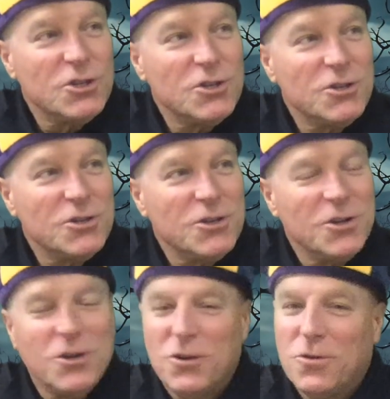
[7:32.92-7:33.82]
I don't
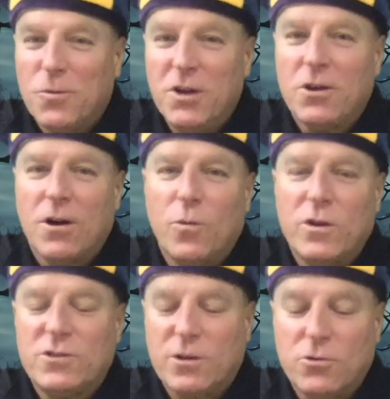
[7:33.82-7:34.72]
know. What do you call, what do you call a
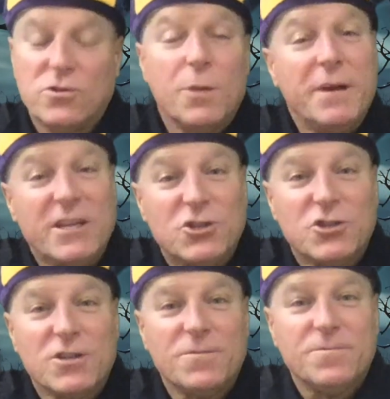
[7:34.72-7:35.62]
witch who goes to the beach?
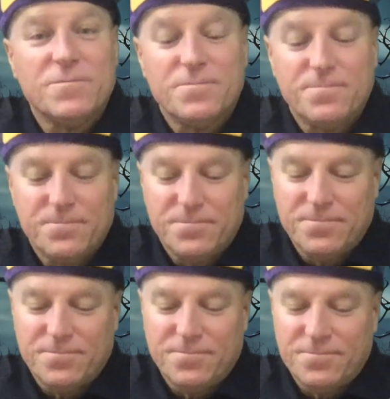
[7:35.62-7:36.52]
I don't know.
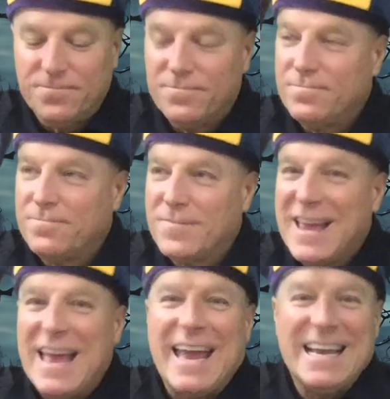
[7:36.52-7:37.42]
What do you call it?
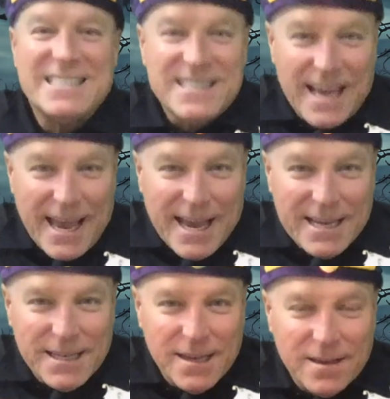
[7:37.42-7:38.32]
A
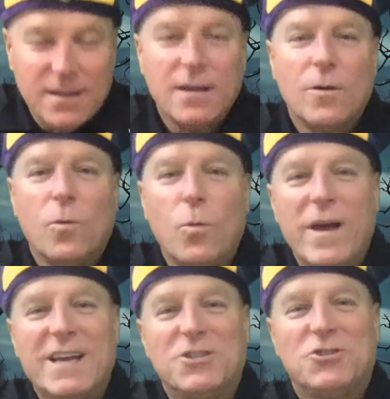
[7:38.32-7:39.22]
sand witch.
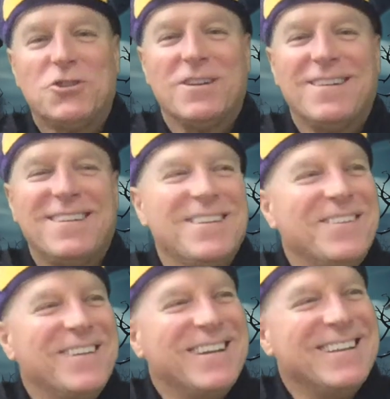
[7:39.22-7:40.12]
A
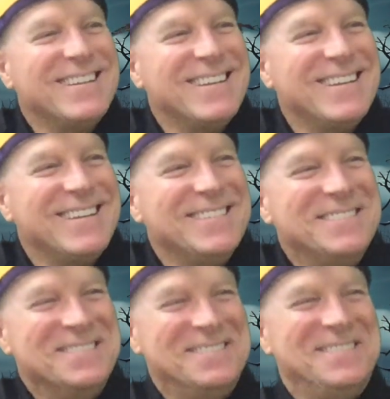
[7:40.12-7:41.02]
sandwich.
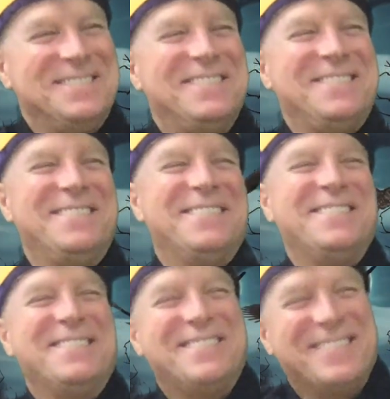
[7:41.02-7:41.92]

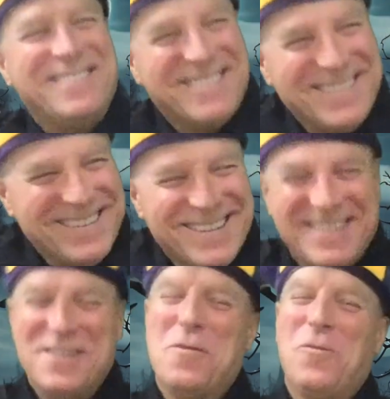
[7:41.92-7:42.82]
oh my
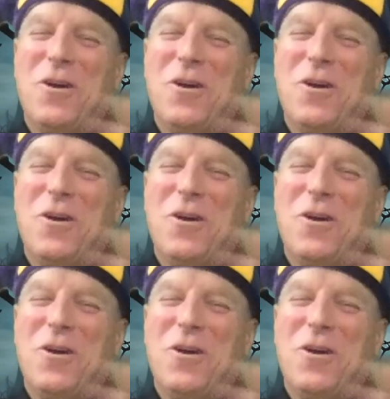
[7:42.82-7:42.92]
gosh.